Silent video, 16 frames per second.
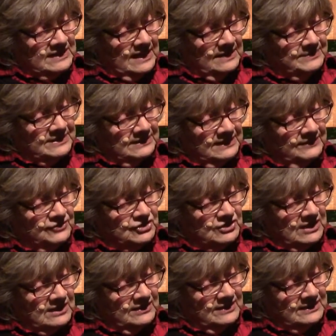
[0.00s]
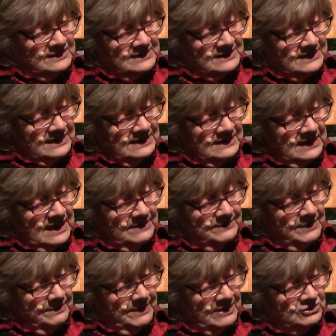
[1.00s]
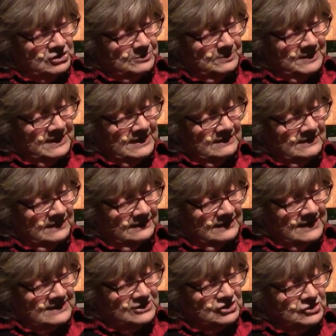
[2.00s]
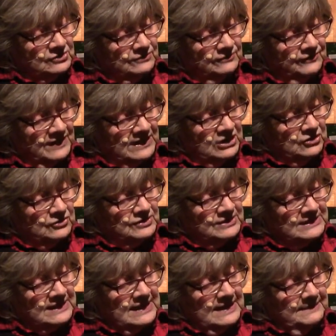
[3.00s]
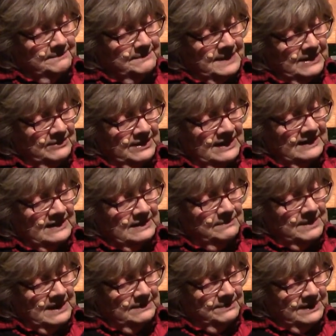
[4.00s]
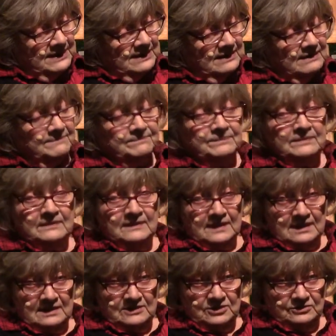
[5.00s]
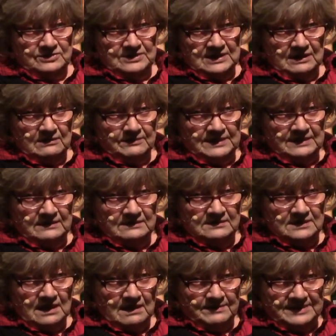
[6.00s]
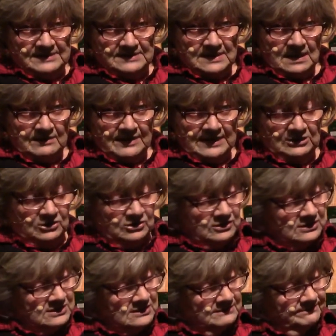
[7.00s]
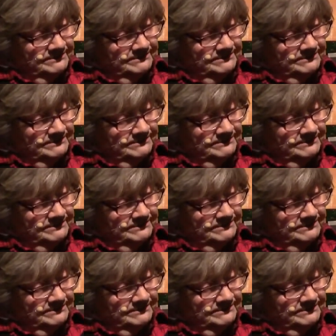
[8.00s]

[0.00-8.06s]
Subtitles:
time to leave, Jonathan said, I'm about to begin the last two figures, Mary and the baby. Can you tell me, Thomas, how they looked?